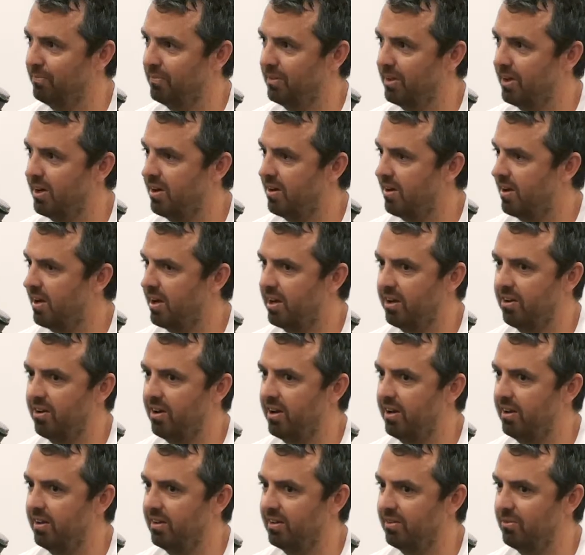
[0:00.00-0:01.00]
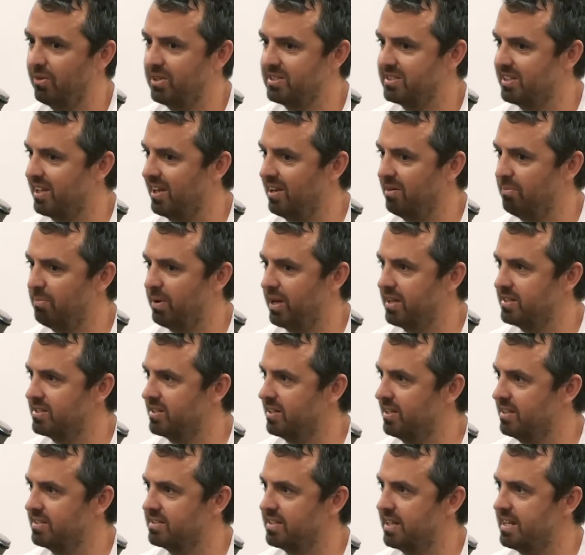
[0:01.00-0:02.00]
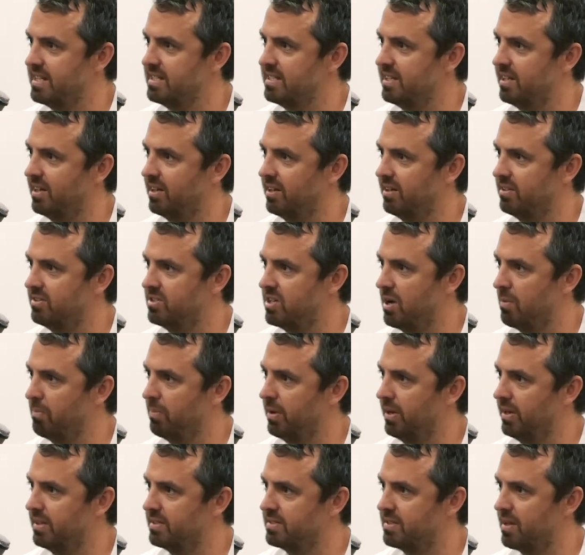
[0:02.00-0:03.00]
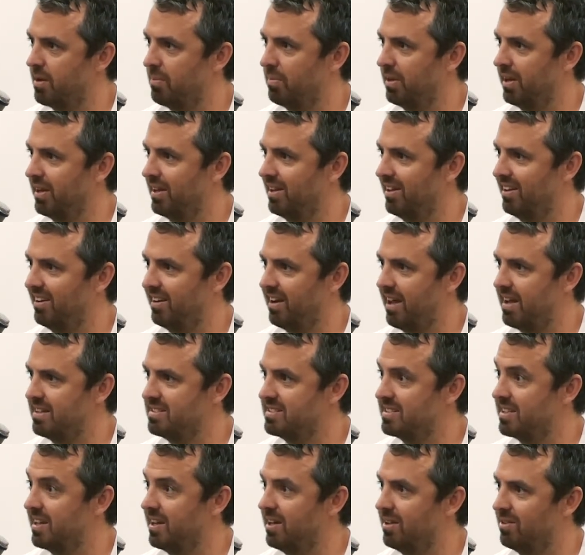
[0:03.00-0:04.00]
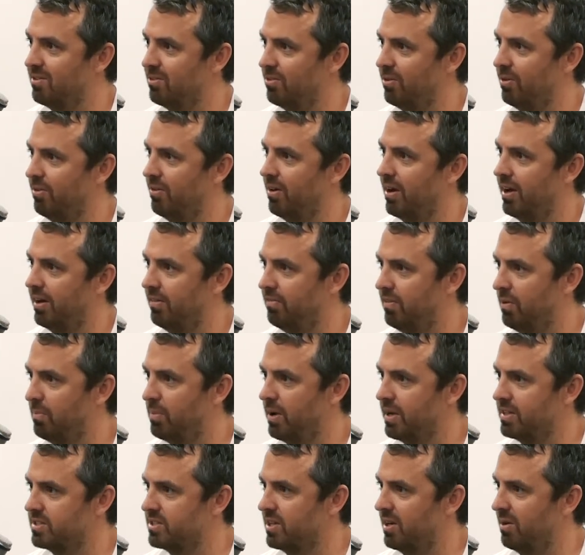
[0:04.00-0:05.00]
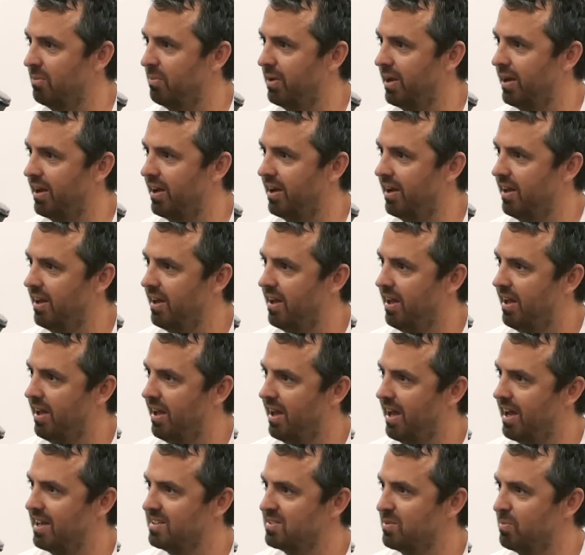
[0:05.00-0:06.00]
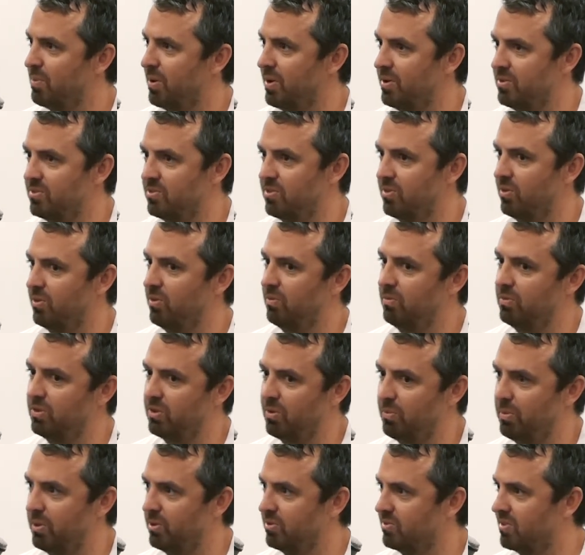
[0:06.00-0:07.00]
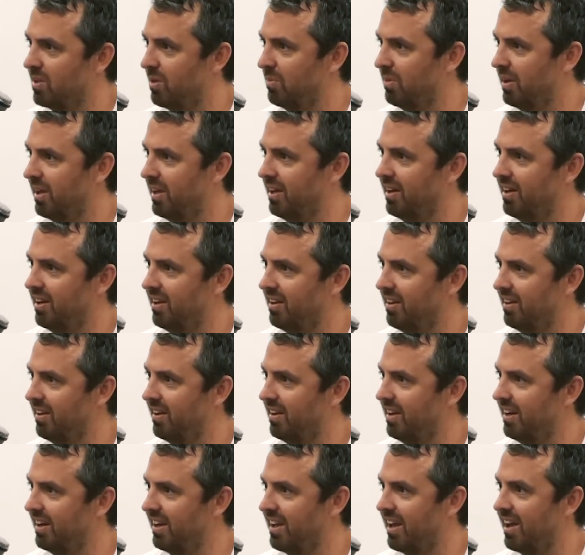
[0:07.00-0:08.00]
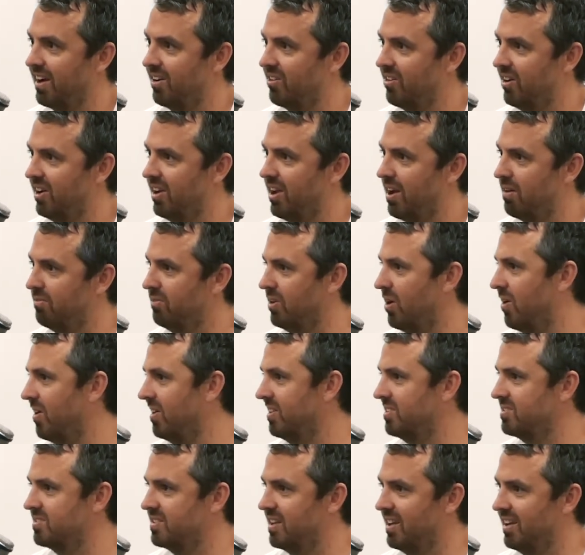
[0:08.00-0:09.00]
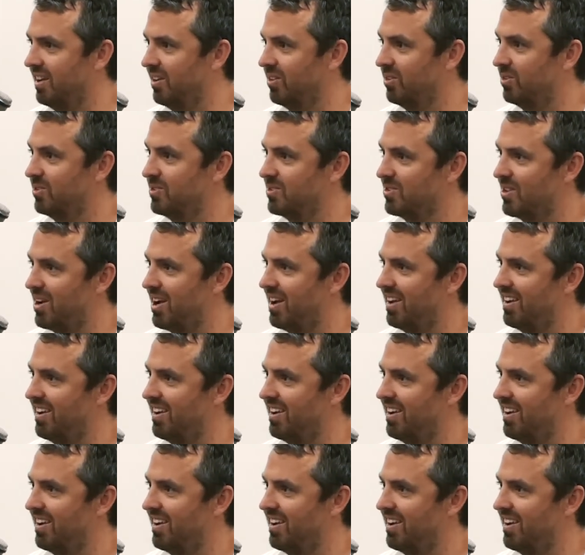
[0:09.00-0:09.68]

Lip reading: Oh, I agree. Once again, passionate, it's easier to jump into something and see it through, right, if you're passionate about it, as opposed to build something in a category you have no understanding or desire